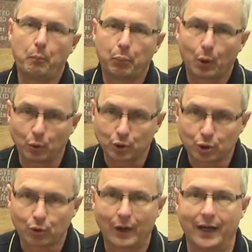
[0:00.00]

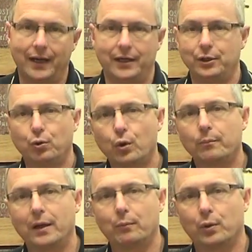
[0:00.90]
portray your
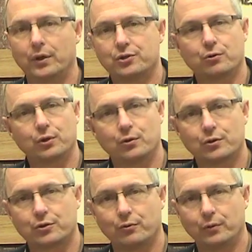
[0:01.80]
memories or your
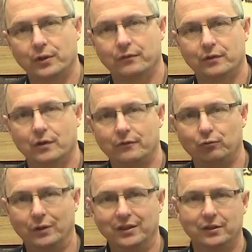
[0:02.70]
story of your loved
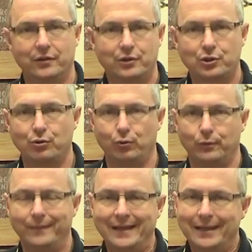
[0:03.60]
one into the
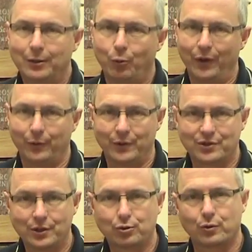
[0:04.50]
stone, whether
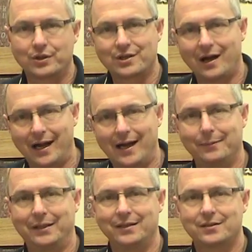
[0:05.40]
it's interest,
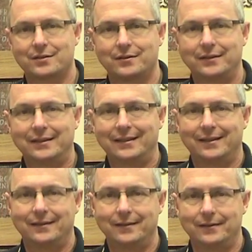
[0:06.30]
hobbies,
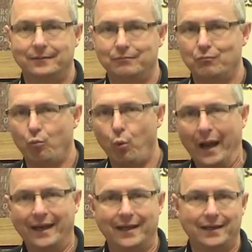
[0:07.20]

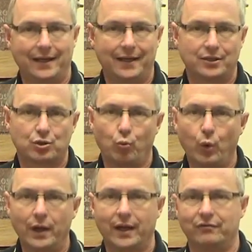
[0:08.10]
wedding dates,
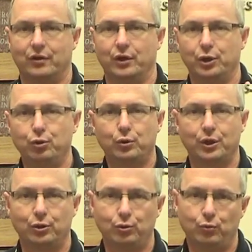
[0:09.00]
whatever. You
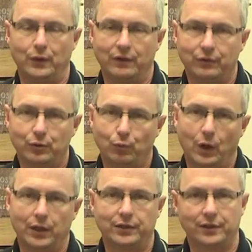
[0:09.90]
can do whatever you
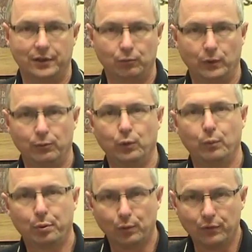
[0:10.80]
want, and then we will
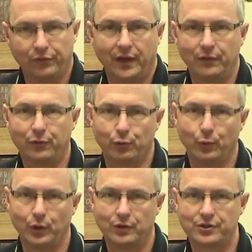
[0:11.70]
proof that through
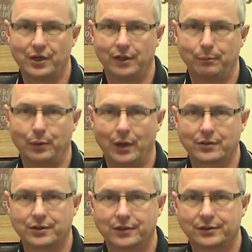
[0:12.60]
our design
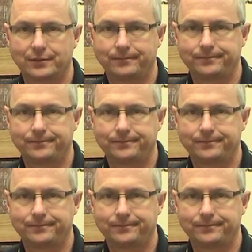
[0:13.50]
process.